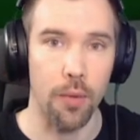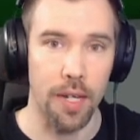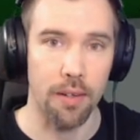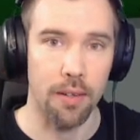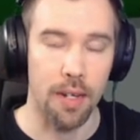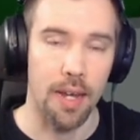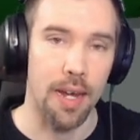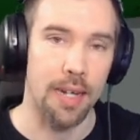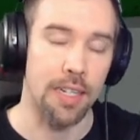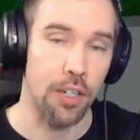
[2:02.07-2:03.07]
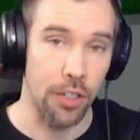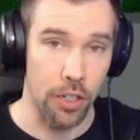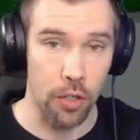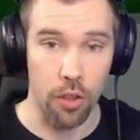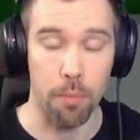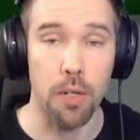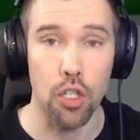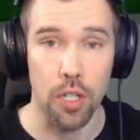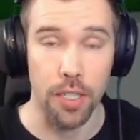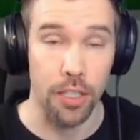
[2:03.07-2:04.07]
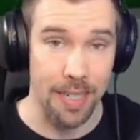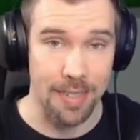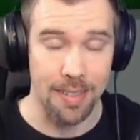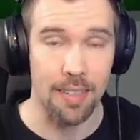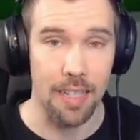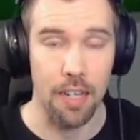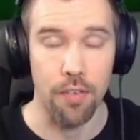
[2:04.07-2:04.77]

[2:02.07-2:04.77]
wheat, and then you're going to go to the merchant and you're going to sell it.